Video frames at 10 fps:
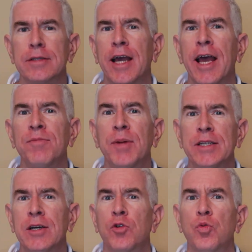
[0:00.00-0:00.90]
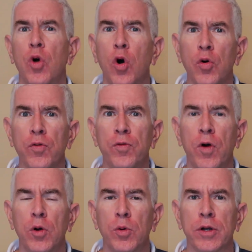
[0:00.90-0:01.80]
I have my tongue rolled
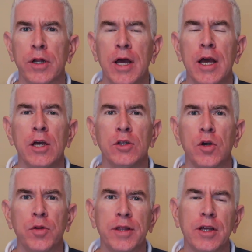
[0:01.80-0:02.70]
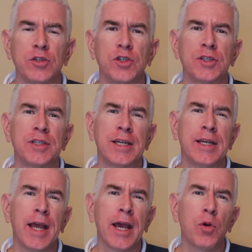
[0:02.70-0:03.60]
forward so that there's just a
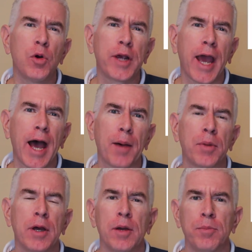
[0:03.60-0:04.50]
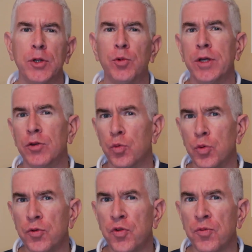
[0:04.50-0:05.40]
narrow gap between the
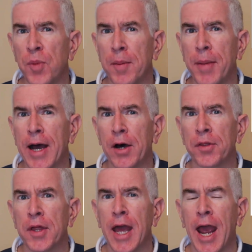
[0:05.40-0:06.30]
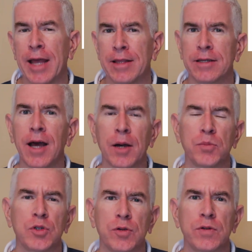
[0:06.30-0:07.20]
roof of my mouth and the top
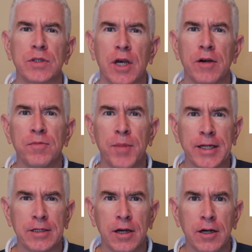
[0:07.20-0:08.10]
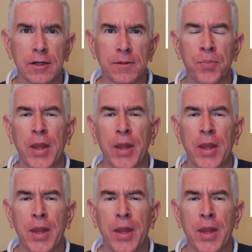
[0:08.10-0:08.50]
surface of my tongue.